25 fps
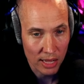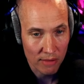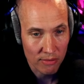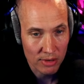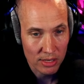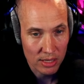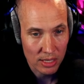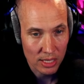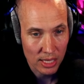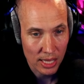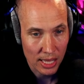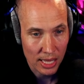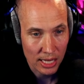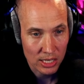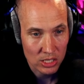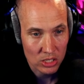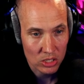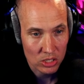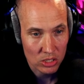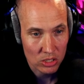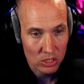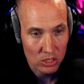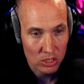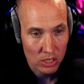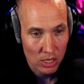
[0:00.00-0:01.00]
in the
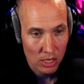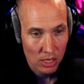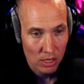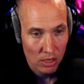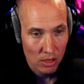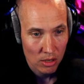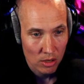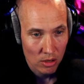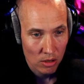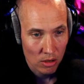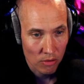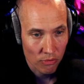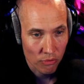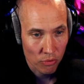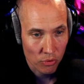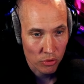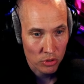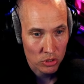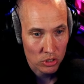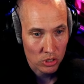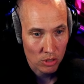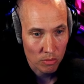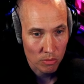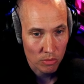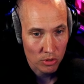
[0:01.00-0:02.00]
accents. And for the
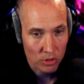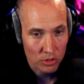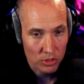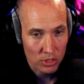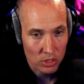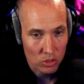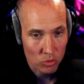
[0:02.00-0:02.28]
cymbals as